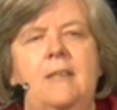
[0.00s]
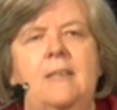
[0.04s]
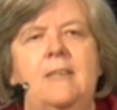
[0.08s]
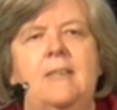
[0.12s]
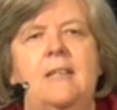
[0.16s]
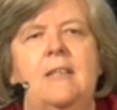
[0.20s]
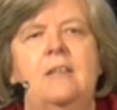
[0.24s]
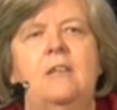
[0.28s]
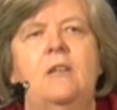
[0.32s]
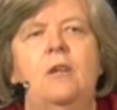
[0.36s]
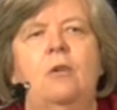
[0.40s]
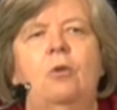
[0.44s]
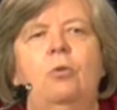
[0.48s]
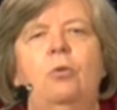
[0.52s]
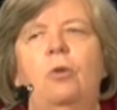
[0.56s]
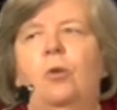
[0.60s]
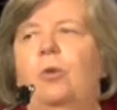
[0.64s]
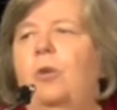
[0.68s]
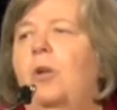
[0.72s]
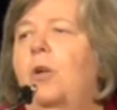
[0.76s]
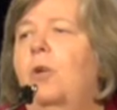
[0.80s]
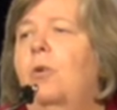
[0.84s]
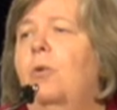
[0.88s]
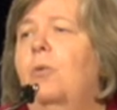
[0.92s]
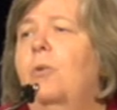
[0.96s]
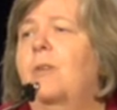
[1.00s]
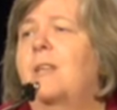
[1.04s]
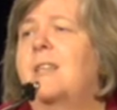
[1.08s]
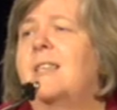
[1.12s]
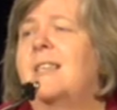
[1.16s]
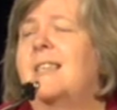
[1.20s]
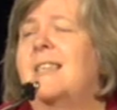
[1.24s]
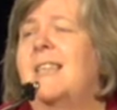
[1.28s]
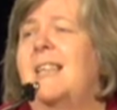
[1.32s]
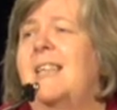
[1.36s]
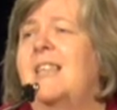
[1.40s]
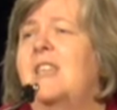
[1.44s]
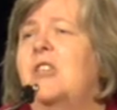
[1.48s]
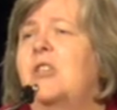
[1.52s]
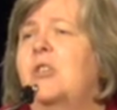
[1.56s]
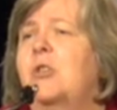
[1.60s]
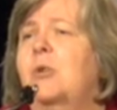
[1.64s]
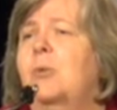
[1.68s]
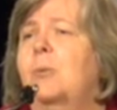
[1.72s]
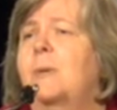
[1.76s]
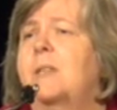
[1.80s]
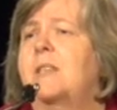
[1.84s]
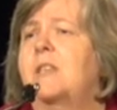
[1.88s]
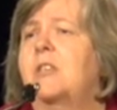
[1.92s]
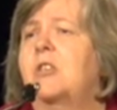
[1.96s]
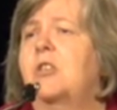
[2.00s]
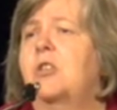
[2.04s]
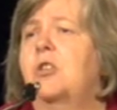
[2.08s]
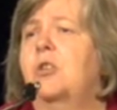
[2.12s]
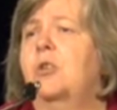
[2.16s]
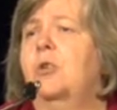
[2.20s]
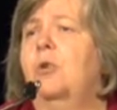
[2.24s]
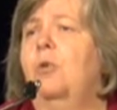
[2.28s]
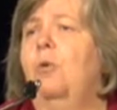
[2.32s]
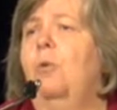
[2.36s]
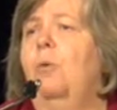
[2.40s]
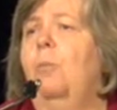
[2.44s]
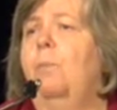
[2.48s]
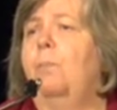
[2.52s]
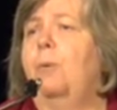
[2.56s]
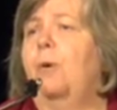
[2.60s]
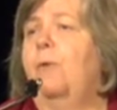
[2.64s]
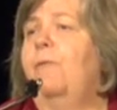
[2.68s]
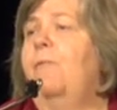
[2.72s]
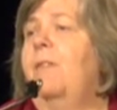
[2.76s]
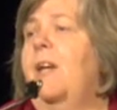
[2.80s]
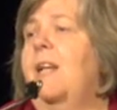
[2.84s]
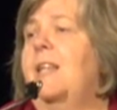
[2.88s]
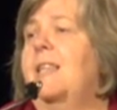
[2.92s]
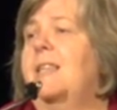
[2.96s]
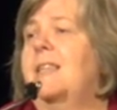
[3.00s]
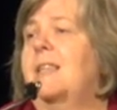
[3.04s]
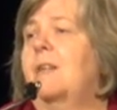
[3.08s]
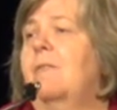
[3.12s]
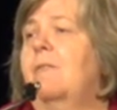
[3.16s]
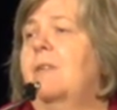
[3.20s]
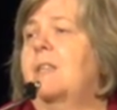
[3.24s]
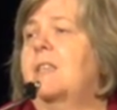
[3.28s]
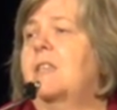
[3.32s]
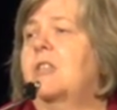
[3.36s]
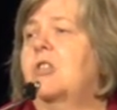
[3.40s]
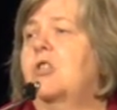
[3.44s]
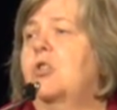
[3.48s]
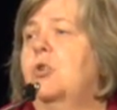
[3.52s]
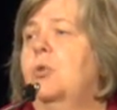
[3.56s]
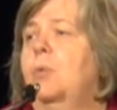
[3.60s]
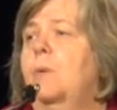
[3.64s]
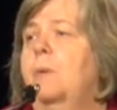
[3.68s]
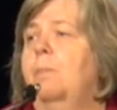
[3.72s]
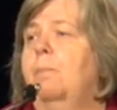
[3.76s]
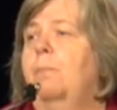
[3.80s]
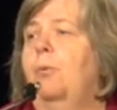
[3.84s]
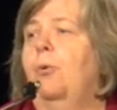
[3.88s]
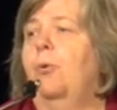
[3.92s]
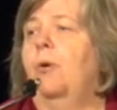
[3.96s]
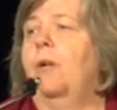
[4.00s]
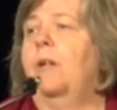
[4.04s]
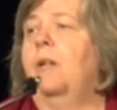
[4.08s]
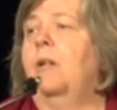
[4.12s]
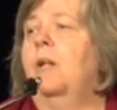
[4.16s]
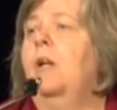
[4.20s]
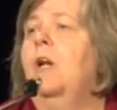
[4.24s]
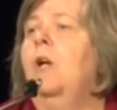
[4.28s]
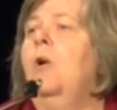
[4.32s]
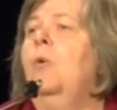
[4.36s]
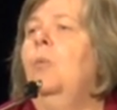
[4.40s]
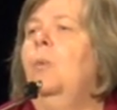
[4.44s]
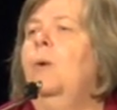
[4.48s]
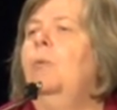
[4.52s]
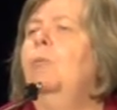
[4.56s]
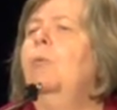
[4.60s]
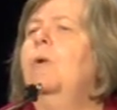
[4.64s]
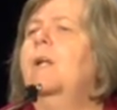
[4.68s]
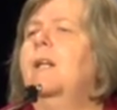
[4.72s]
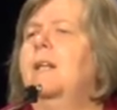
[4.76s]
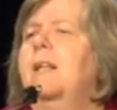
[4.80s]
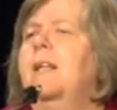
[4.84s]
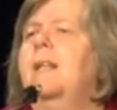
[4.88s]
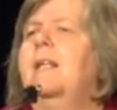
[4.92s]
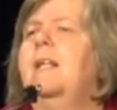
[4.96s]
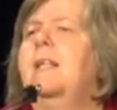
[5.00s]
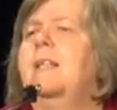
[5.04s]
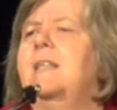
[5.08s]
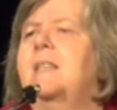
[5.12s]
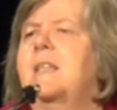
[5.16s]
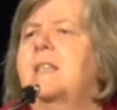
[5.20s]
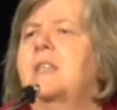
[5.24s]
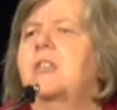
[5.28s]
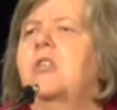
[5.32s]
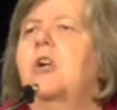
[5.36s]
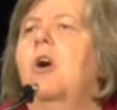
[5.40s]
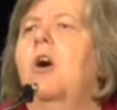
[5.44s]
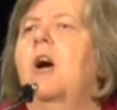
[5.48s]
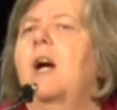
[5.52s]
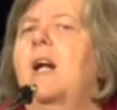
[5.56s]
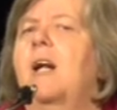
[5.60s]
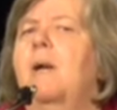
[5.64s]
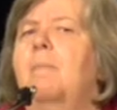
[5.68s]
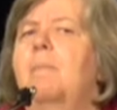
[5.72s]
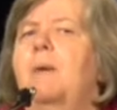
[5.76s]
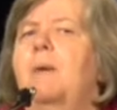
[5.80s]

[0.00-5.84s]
and said, no, no, no, this issue is too pervasive, it's too important. We really need to talk